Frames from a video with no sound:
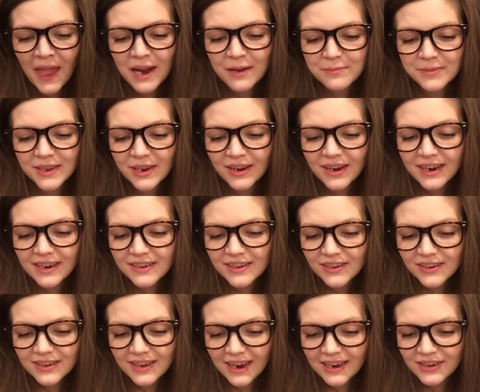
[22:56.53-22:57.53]
I'm sorry it
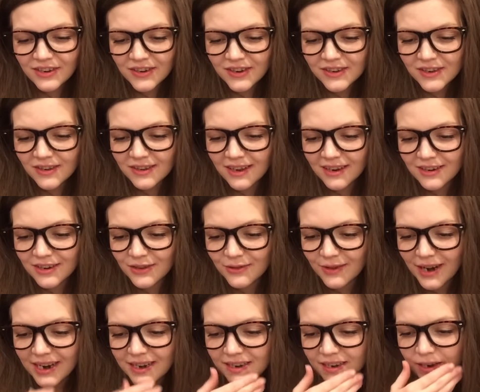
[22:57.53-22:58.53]
took I took so long to
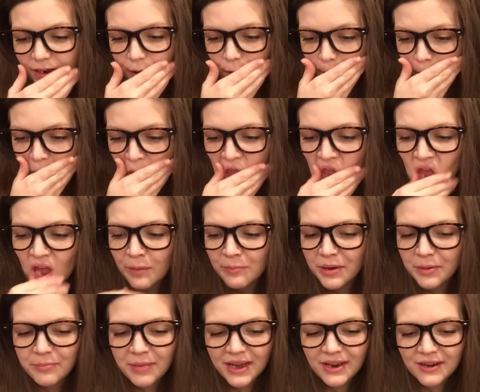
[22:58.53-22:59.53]
write to you,
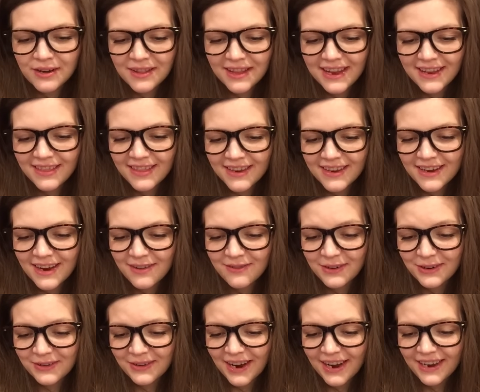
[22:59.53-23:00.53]
but better late than
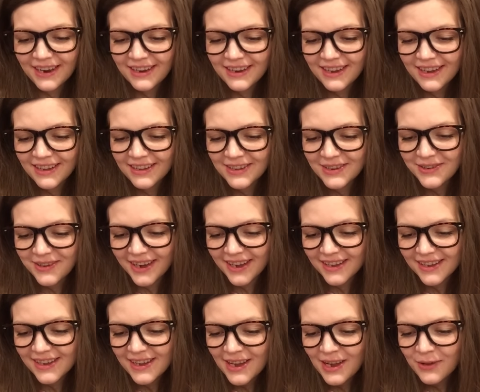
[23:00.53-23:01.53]
never, right? L O
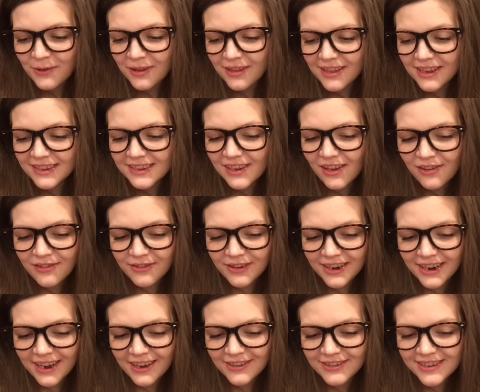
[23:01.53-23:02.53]
L. Well, that's all for
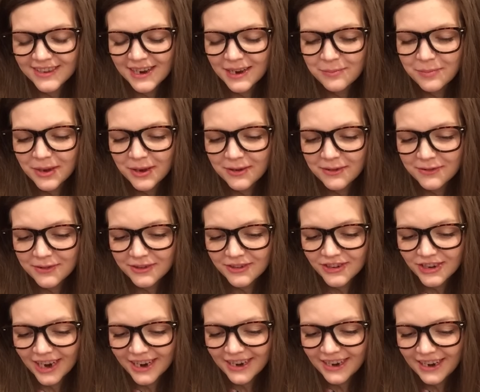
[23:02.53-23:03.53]
now. Stay beautiful,
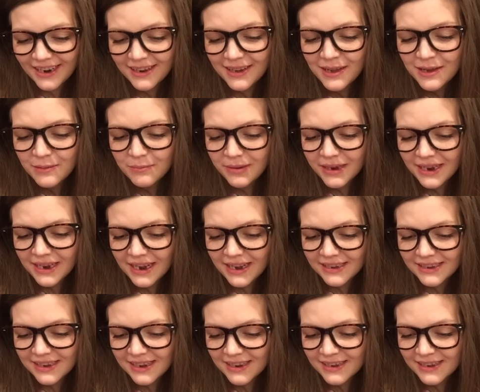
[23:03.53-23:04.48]
Shanny. P S.